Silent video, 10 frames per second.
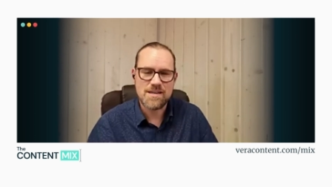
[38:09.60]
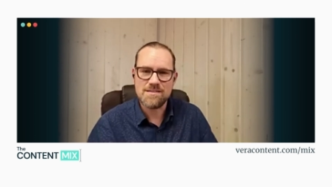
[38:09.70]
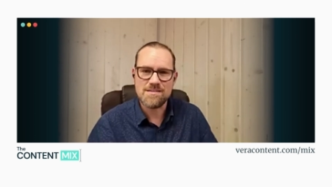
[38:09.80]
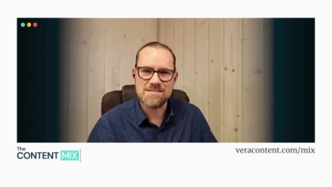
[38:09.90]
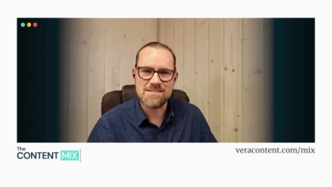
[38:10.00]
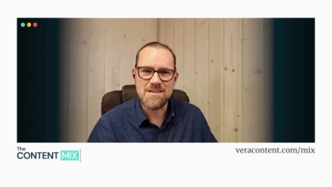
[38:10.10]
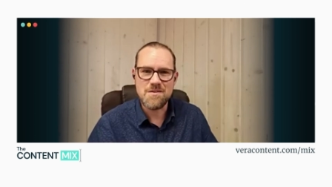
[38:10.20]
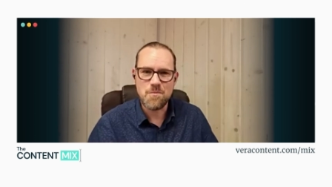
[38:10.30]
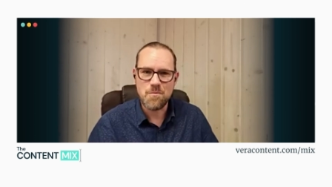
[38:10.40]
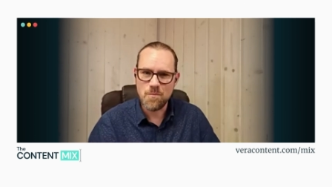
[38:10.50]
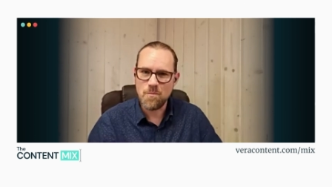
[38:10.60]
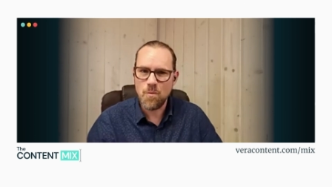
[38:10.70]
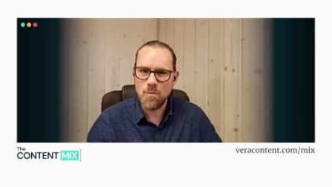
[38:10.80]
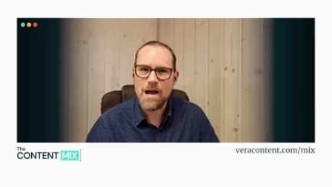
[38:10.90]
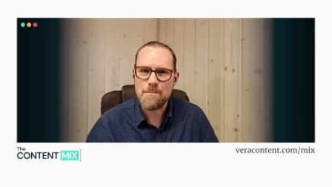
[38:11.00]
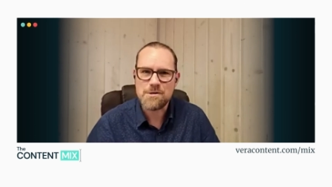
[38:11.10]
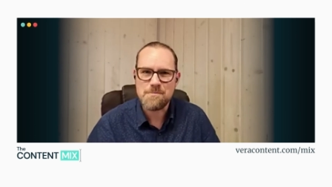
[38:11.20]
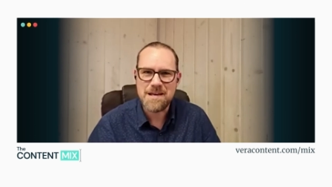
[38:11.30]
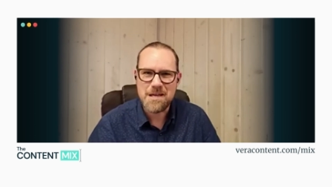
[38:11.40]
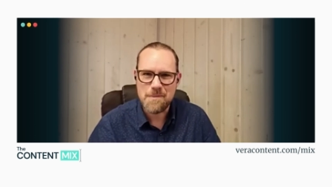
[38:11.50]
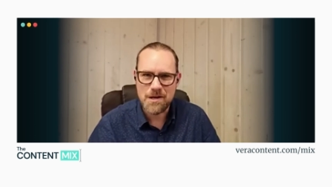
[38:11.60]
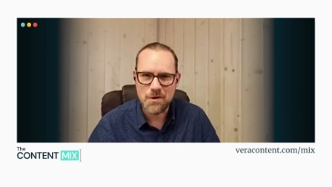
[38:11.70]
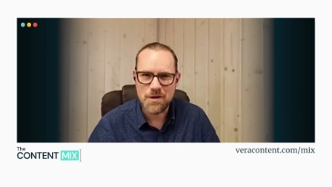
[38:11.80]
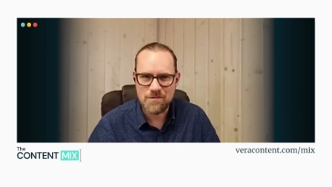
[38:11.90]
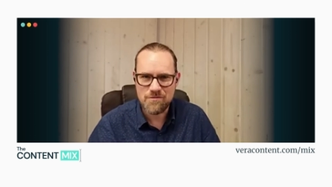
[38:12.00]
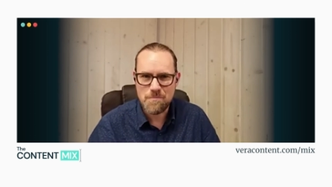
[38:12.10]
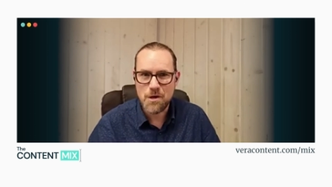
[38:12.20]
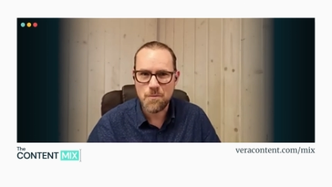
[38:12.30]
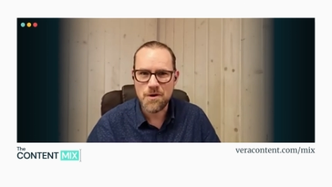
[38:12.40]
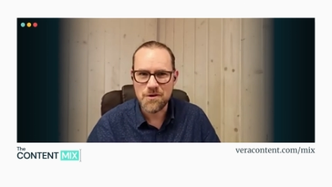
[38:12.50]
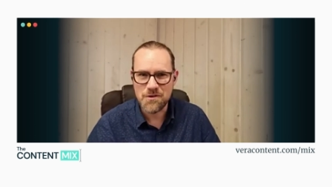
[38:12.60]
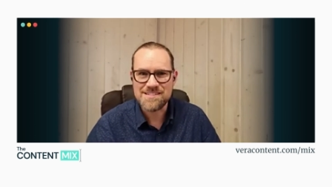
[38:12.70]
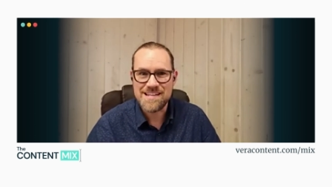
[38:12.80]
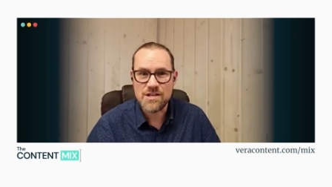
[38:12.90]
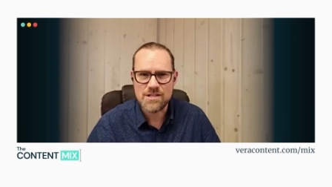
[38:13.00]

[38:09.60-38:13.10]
to see how much money am I earning per word? Essentially,